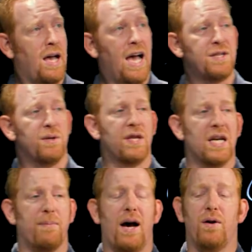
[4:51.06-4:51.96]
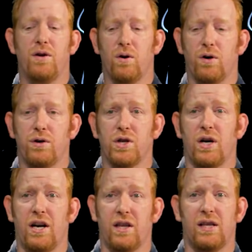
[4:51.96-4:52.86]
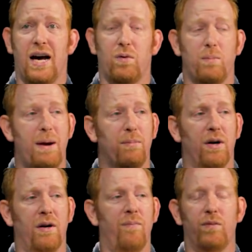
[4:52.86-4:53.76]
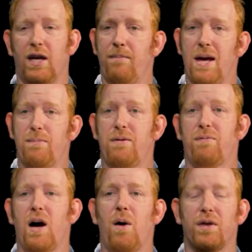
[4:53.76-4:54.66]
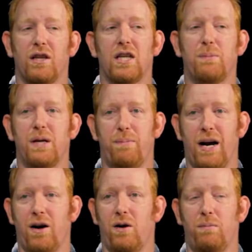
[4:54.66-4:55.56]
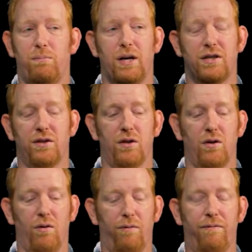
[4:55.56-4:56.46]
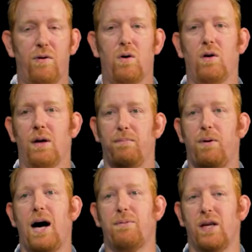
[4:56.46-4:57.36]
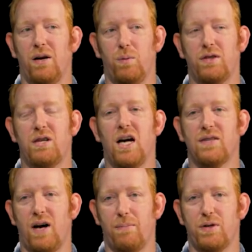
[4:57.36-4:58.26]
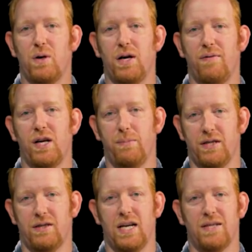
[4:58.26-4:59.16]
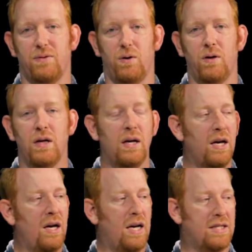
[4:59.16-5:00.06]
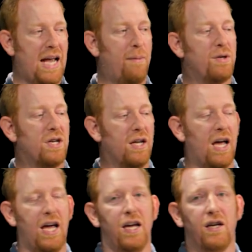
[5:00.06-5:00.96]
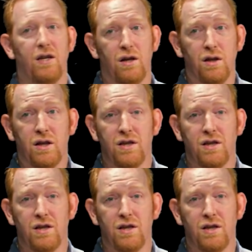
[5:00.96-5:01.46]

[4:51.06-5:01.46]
As you think about your journey to the cloud, remember, it may be fraught with a little bit of peril, but it's full and populated with tons of opportunity for you to be successful. Establishing a good